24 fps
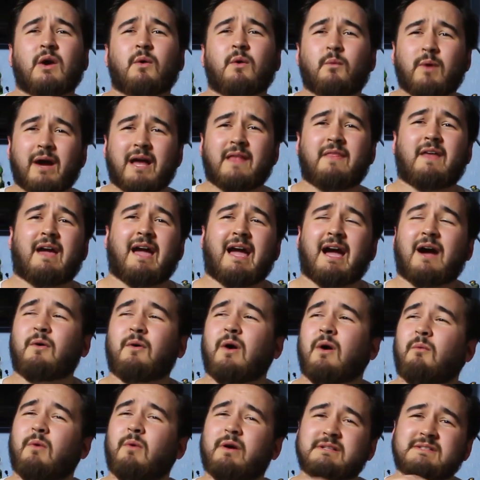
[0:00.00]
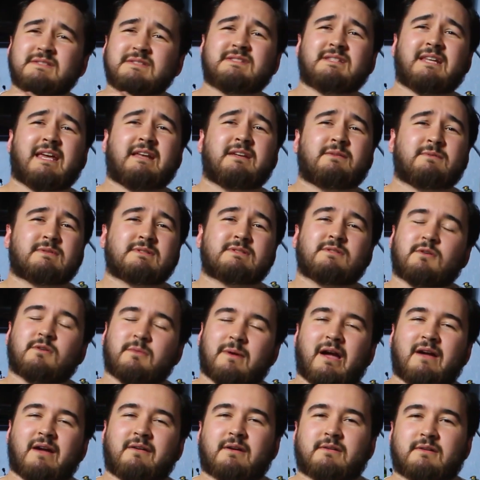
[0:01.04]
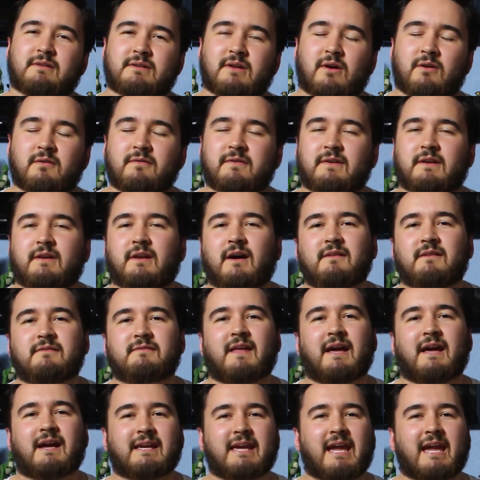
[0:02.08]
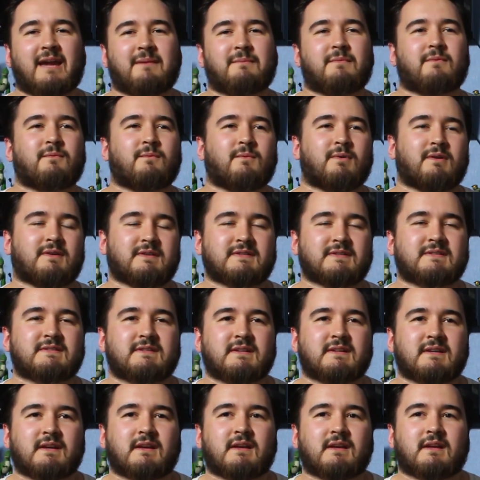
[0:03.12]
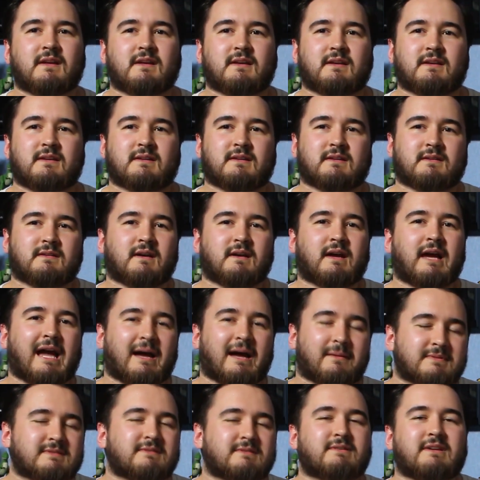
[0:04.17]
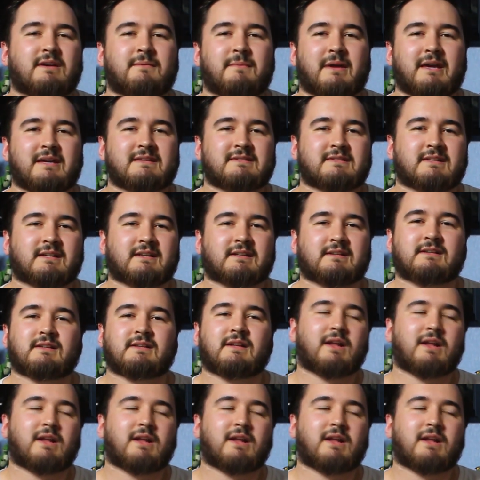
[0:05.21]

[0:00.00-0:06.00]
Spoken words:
Why doesn't anyone talk about Ecco the Dolphin enough? That game was absolutely amazing.